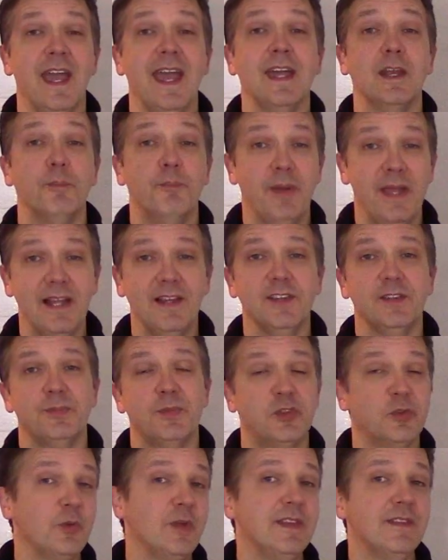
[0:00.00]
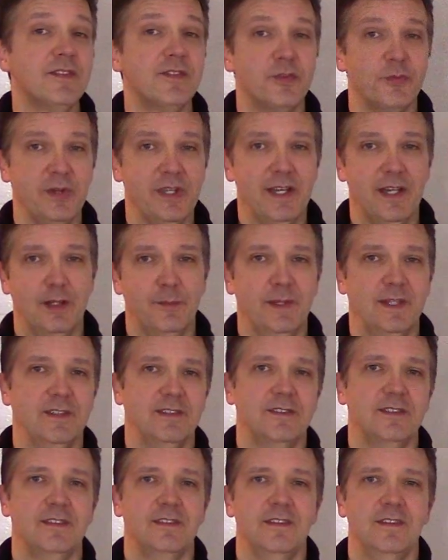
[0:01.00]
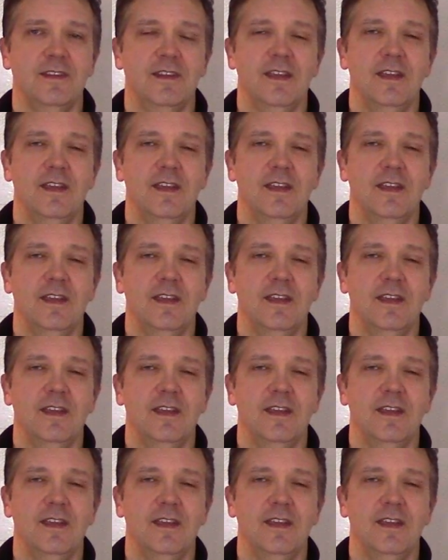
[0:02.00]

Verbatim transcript: and a balance between the three elements.